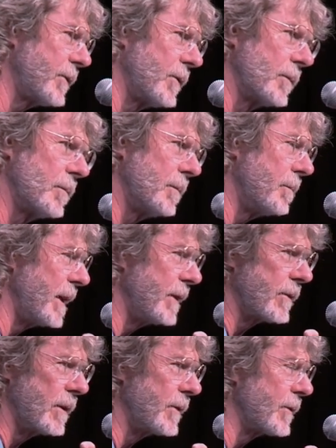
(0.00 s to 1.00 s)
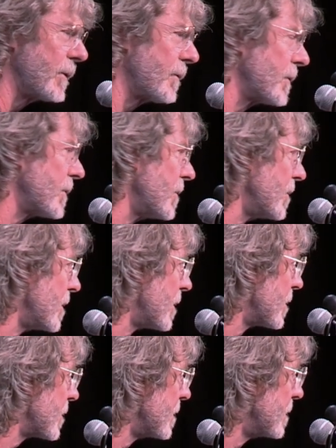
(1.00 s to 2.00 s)
Took bass lessons for 2
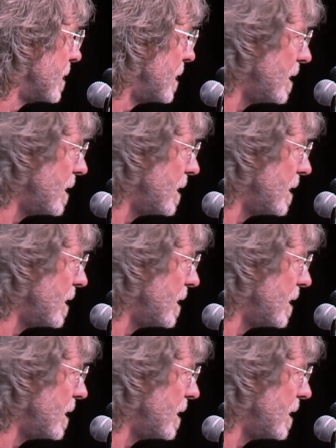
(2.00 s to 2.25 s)
years, and